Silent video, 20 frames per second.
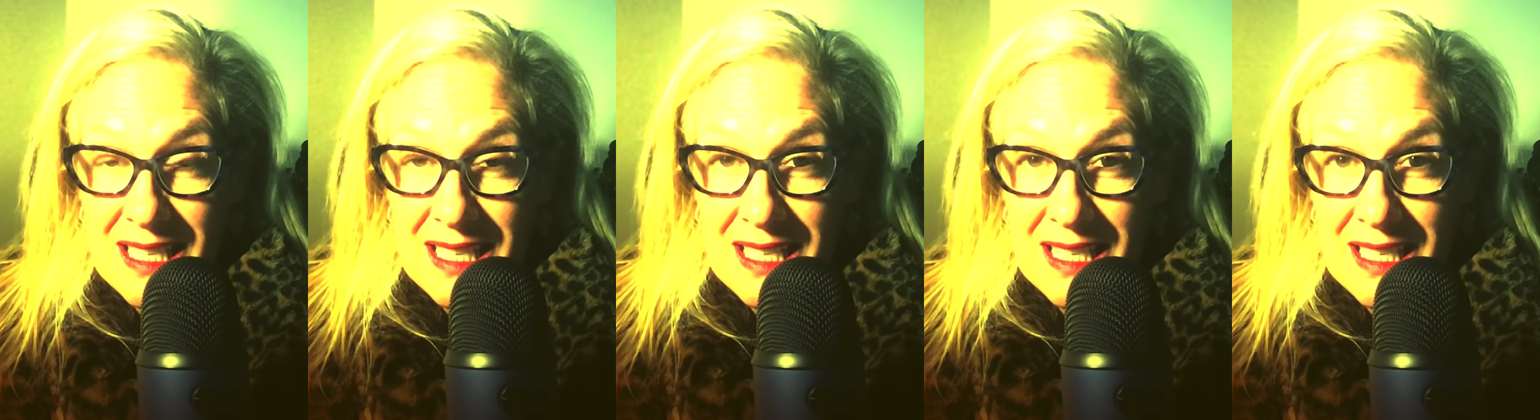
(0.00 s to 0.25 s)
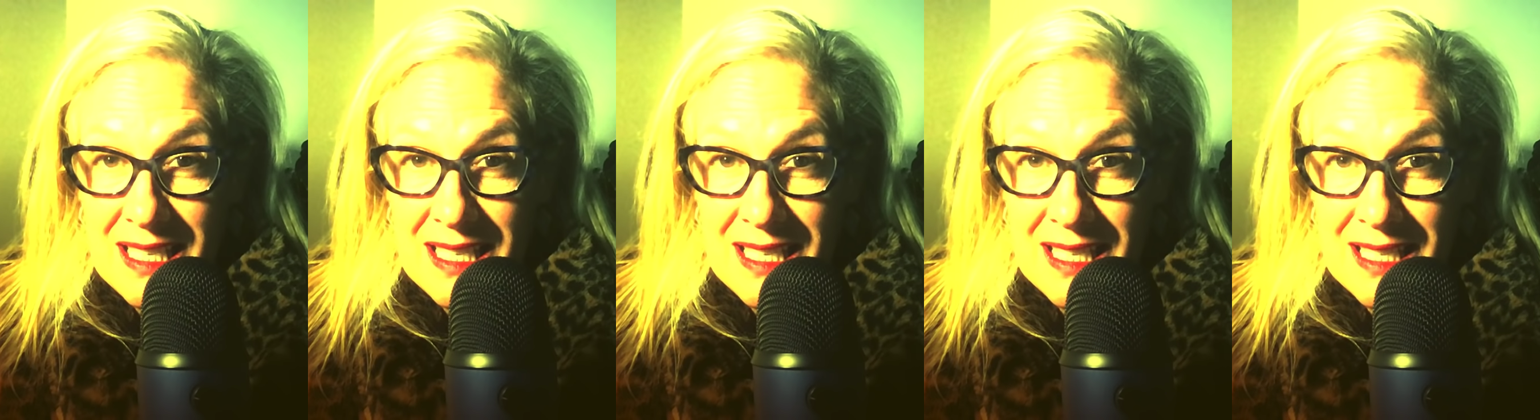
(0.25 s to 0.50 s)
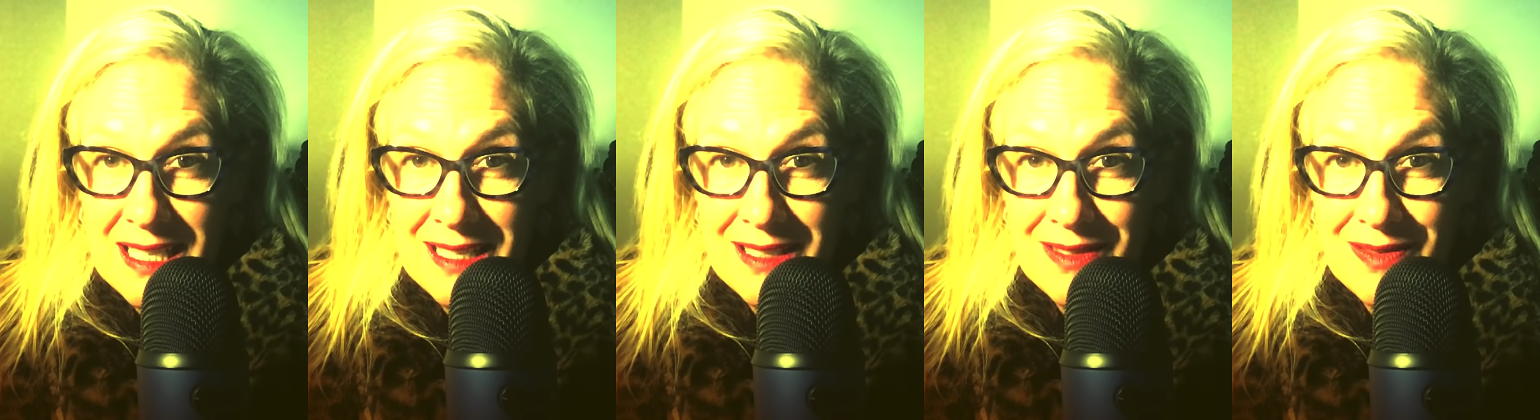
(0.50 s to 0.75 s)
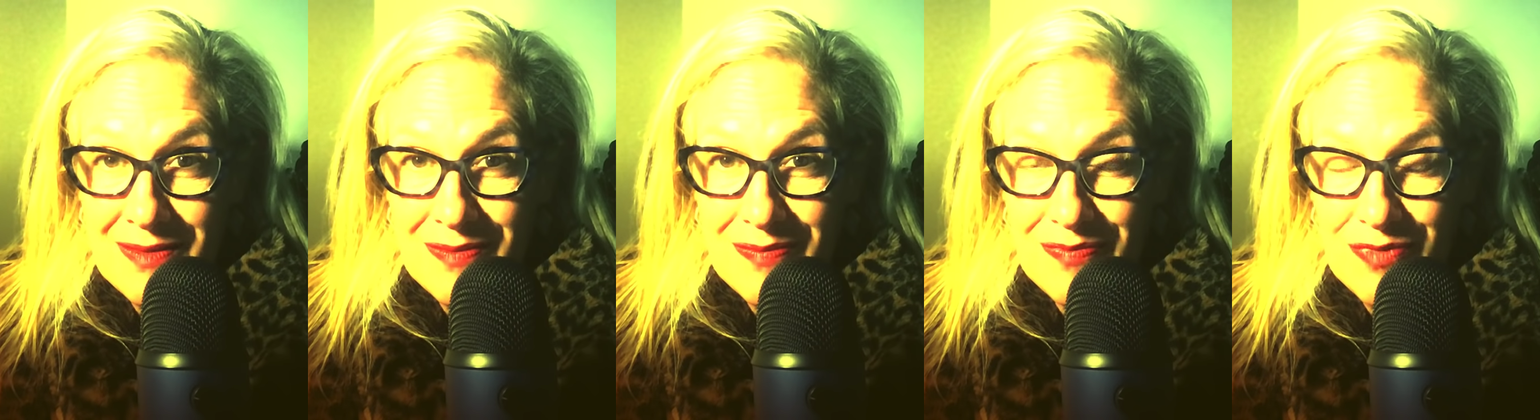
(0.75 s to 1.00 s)

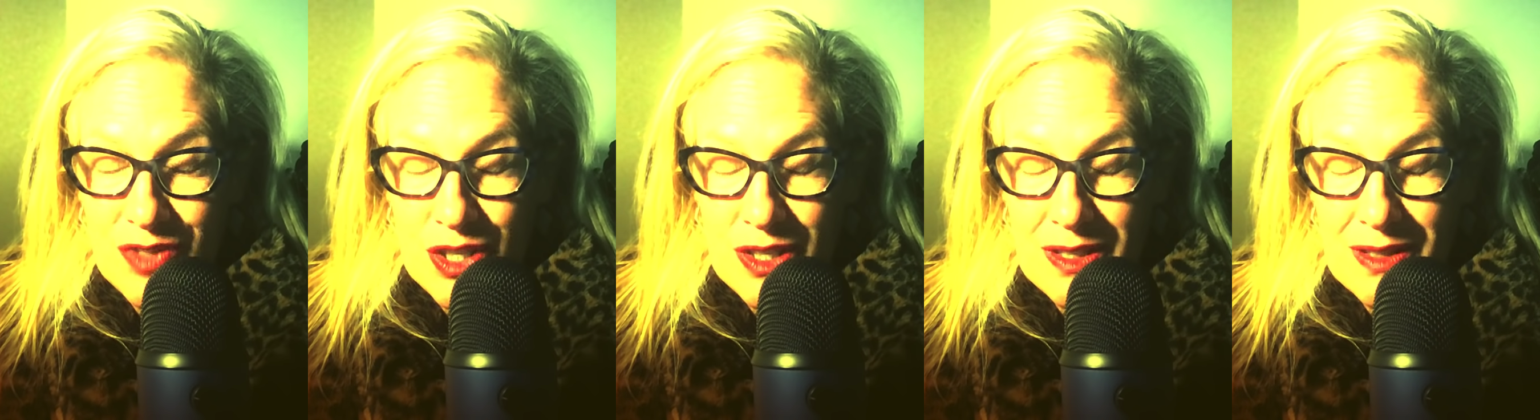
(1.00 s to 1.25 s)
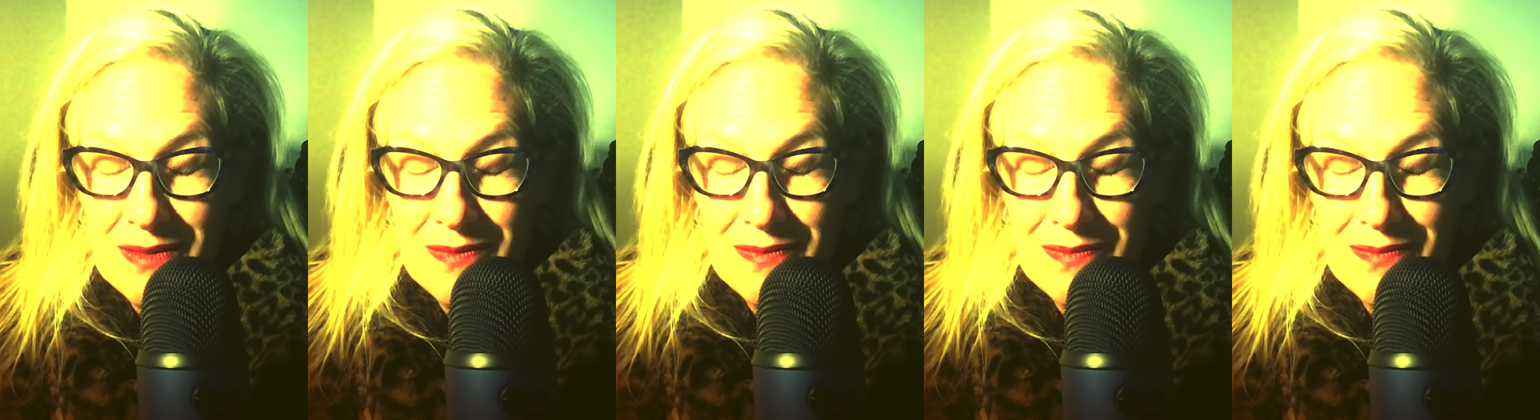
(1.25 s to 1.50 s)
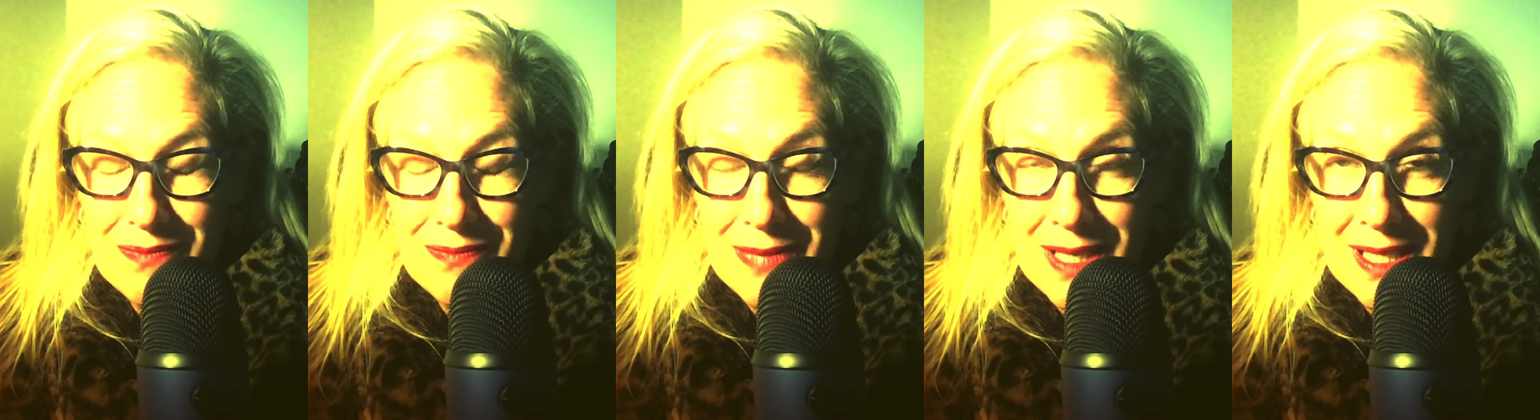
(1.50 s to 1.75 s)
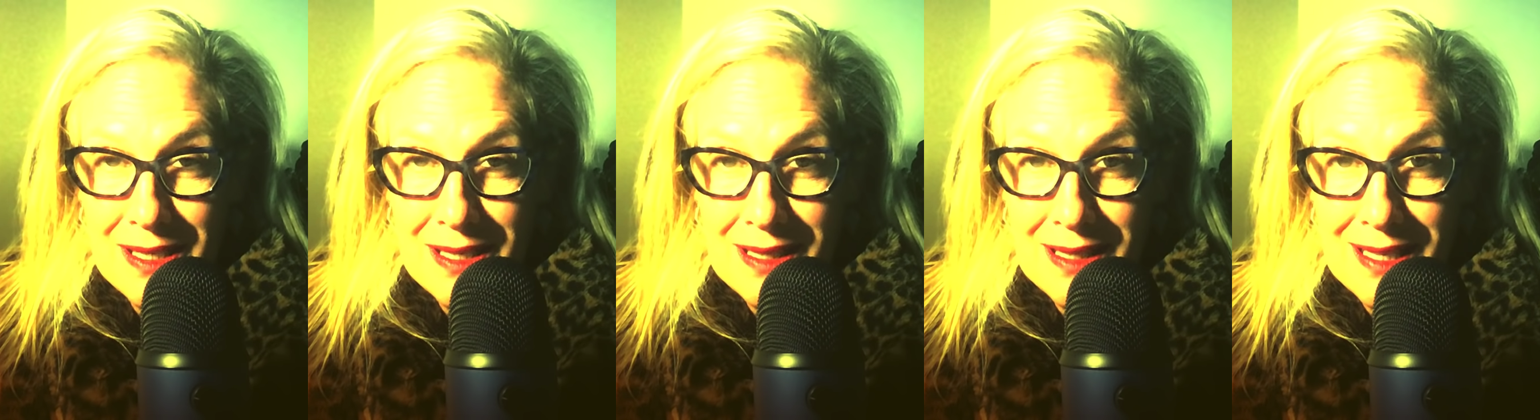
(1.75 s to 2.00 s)
and just
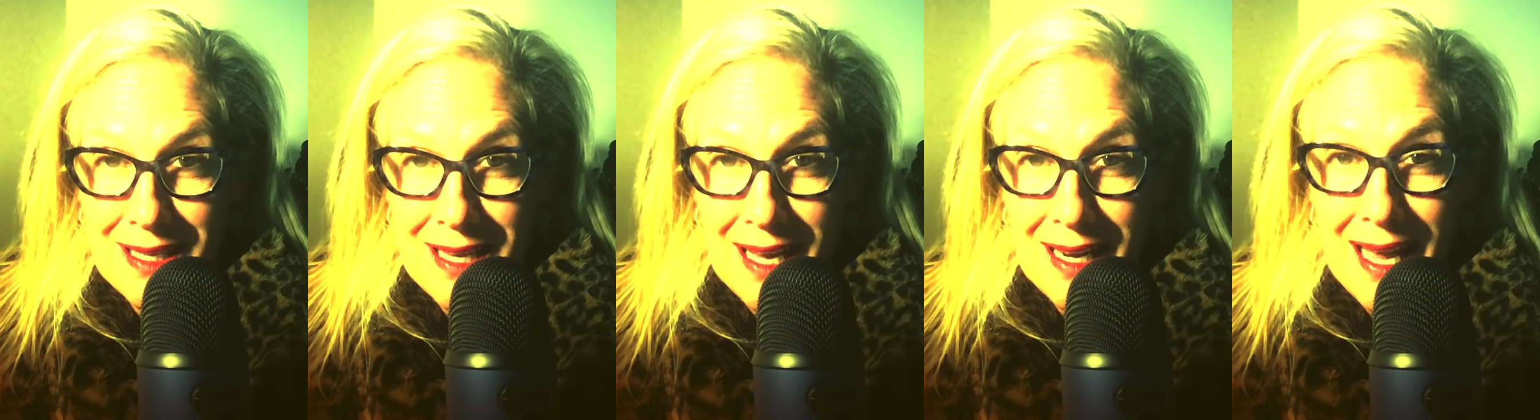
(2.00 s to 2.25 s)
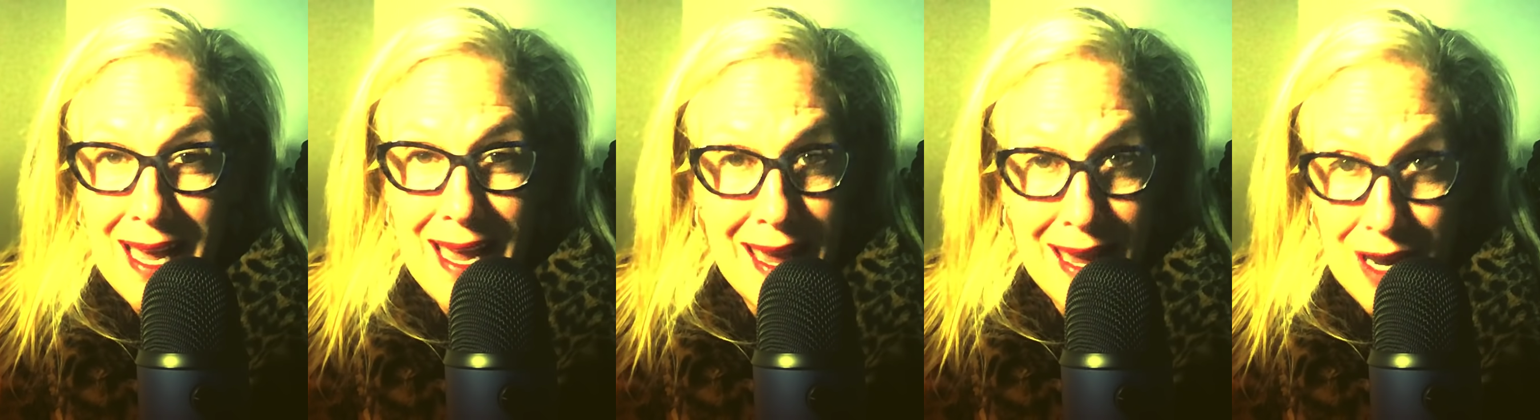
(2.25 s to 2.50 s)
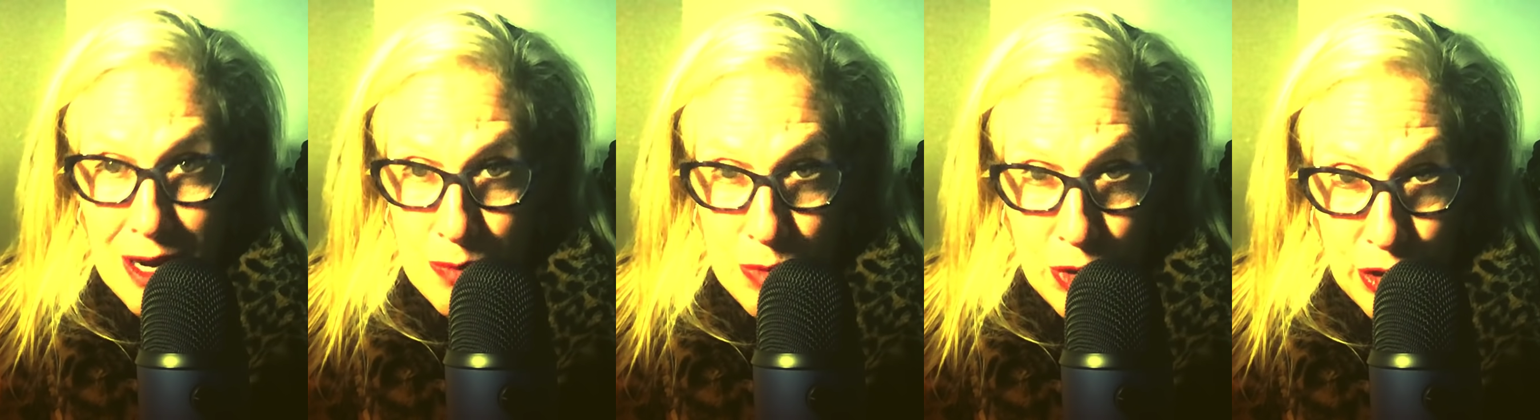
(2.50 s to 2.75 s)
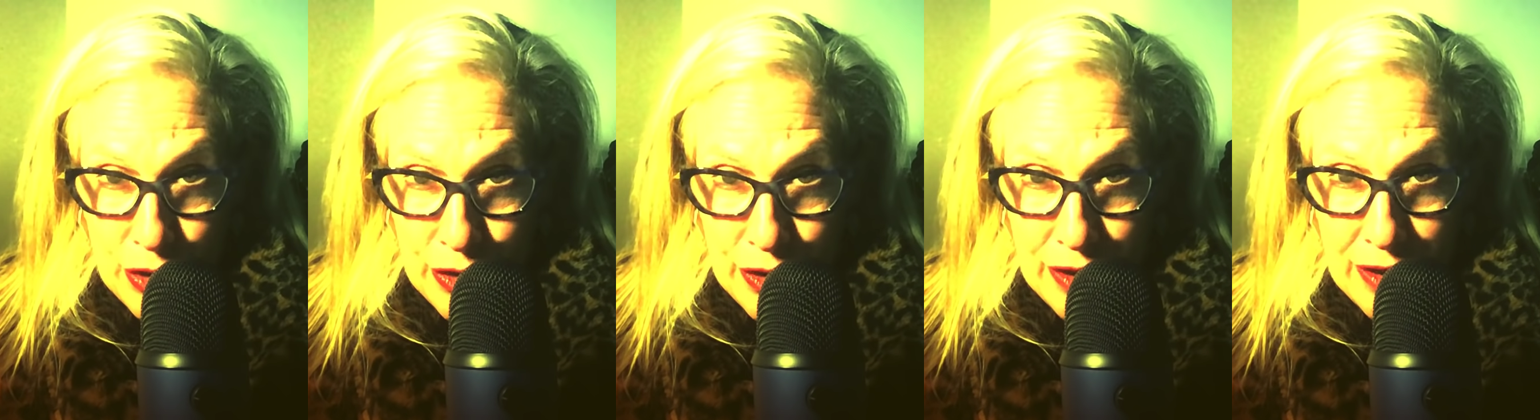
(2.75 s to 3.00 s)
basically got
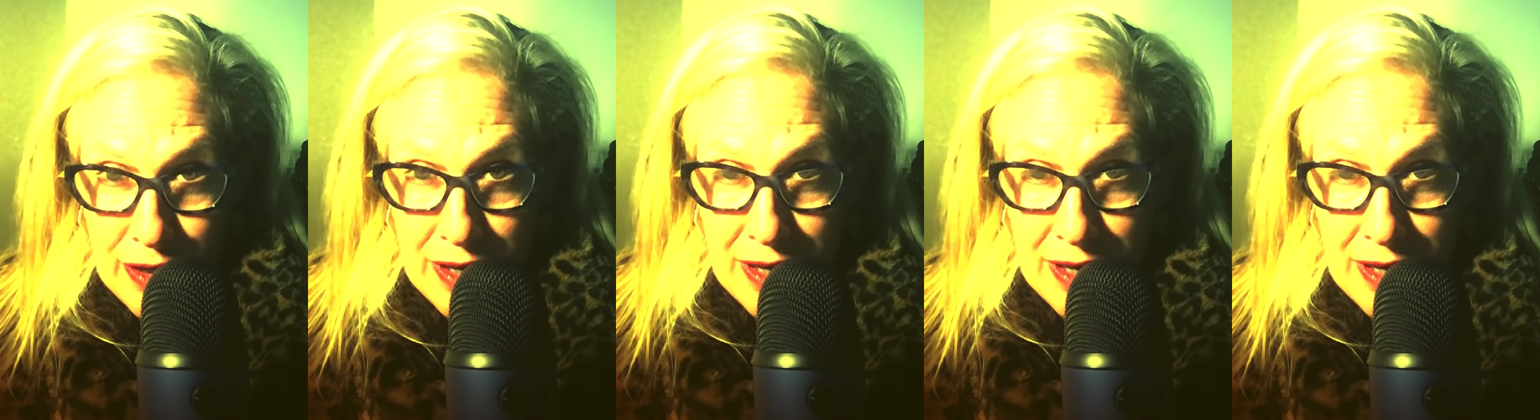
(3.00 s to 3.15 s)
hammered.